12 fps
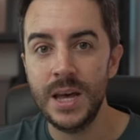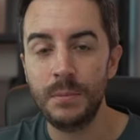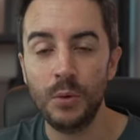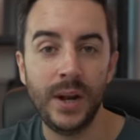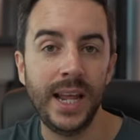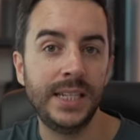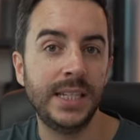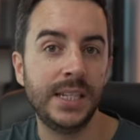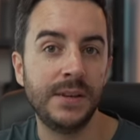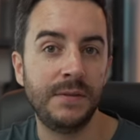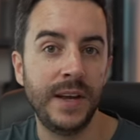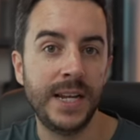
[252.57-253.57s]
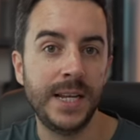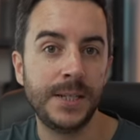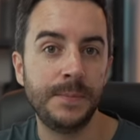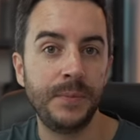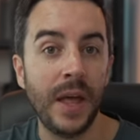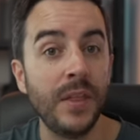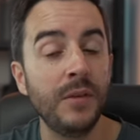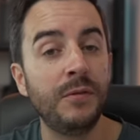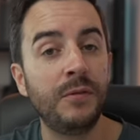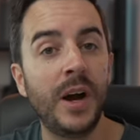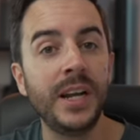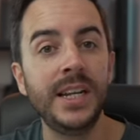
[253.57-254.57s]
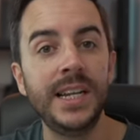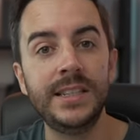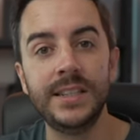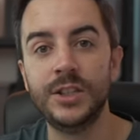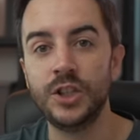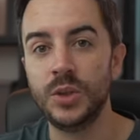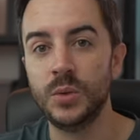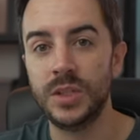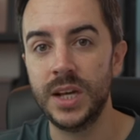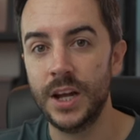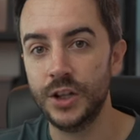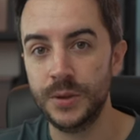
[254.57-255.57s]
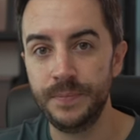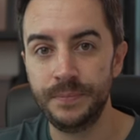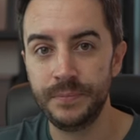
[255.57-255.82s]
but related to fitness, and then finally digital touch.